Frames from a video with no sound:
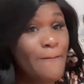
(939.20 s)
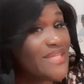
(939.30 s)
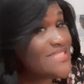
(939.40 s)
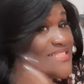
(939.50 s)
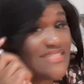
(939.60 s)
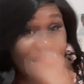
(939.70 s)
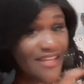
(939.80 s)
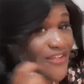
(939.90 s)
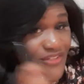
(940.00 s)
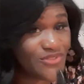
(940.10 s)
it's
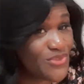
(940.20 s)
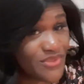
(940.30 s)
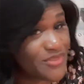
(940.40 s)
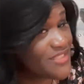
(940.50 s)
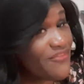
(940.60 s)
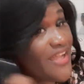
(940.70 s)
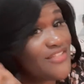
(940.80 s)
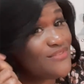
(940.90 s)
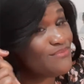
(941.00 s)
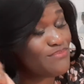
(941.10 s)
not gonna do it, because if
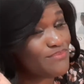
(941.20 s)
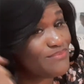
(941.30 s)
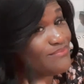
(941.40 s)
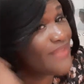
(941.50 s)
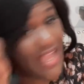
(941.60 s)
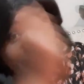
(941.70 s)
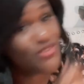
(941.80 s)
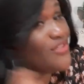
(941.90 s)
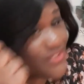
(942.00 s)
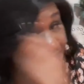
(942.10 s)
I have
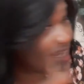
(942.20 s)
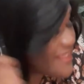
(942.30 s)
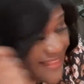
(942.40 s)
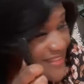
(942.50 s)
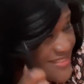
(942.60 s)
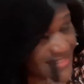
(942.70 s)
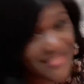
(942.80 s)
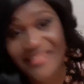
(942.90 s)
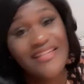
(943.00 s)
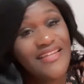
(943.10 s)
to look like
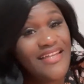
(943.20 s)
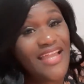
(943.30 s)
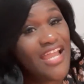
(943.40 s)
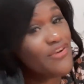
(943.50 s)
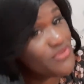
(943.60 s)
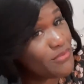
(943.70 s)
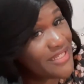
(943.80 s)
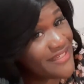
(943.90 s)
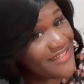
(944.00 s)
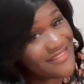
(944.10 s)
this every
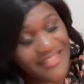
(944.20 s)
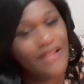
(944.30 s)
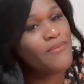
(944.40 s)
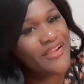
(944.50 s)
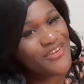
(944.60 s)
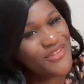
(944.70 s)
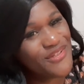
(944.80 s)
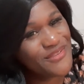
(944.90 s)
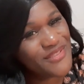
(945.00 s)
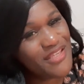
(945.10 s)
Monday, then I'm not
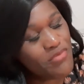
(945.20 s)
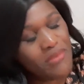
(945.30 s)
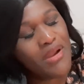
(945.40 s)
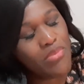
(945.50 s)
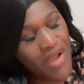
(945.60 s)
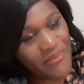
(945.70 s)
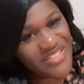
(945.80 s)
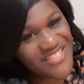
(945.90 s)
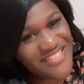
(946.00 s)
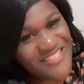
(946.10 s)
gonna keep up my
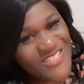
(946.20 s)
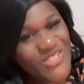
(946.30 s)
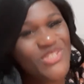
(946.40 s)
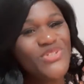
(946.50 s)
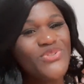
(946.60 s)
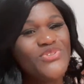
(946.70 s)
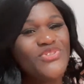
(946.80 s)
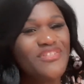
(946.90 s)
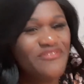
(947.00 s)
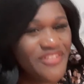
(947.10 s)
promise to do
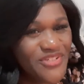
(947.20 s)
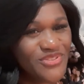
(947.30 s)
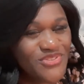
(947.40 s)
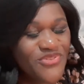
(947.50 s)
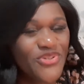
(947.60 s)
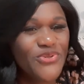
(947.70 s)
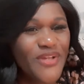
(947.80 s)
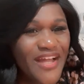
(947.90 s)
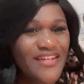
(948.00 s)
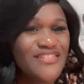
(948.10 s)
the videos for you
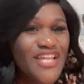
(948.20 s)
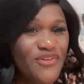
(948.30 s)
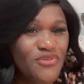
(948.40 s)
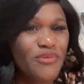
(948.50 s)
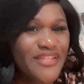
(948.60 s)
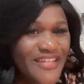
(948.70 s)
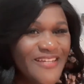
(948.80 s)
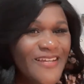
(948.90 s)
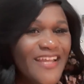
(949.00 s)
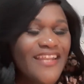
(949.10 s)
guys every
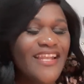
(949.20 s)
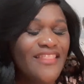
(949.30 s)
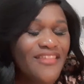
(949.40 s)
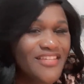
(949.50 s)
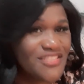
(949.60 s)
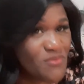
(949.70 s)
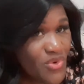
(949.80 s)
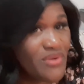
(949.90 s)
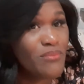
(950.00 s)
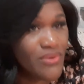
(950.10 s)
Monday. And I think it's
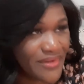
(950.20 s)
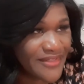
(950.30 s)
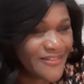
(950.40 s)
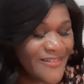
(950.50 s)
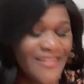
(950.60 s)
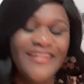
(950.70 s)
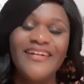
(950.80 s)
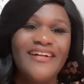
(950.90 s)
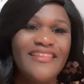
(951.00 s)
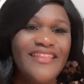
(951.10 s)
more important
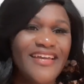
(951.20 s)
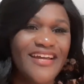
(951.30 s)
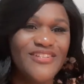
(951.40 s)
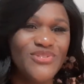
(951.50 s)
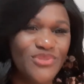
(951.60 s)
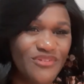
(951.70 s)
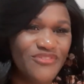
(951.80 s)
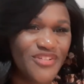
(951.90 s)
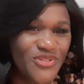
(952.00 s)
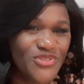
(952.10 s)
that I do the
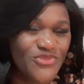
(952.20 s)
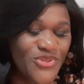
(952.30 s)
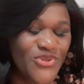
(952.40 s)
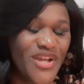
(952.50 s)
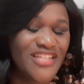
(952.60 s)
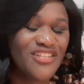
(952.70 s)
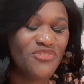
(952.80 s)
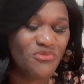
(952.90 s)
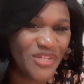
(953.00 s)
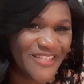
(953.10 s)
videos for you guys
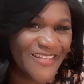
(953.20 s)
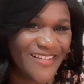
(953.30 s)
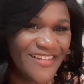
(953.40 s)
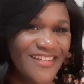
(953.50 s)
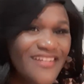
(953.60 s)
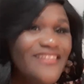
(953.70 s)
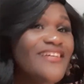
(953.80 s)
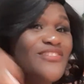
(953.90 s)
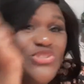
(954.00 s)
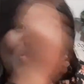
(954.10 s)
every Monday
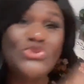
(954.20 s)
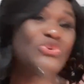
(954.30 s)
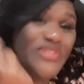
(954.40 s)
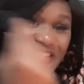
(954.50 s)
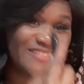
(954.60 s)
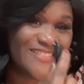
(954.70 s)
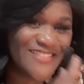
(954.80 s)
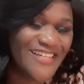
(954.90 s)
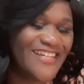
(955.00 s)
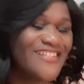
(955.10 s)
than to do this.
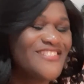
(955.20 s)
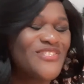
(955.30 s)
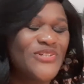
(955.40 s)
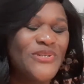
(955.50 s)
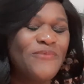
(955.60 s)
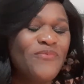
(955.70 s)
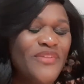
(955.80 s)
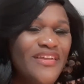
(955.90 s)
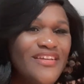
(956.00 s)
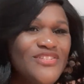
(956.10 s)
And so
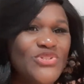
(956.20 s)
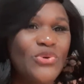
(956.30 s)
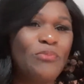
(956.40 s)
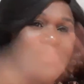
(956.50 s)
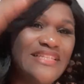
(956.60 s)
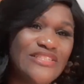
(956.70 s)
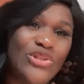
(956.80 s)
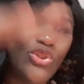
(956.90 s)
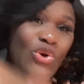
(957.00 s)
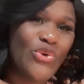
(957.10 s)
please
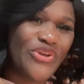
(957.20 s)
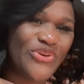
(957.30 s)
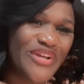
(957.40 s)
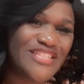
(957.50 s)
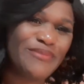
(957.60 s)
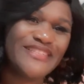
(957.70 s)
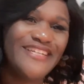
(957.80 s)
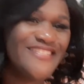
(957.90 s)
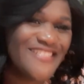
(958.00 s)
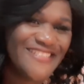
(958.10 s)
lower your
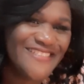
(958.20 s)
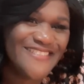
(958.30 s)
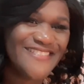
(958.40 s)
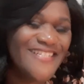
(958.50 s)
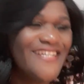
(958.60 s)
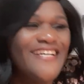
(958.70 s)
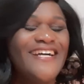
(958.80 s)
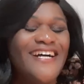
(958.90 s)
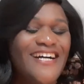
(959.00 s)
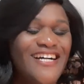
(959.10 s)
expectations
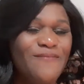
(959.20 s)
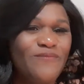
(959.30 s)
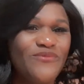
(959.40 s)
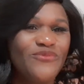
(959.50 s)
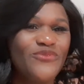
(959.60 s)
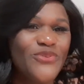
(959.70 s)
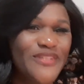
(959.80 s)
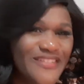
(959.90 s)
for